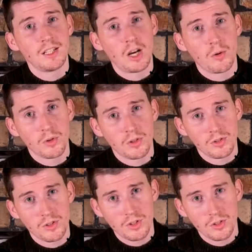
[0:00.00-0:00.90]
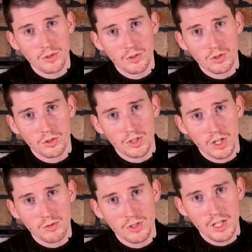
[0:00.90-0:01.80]
now we're going to go
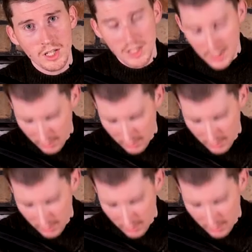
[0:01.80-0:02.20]
down to E,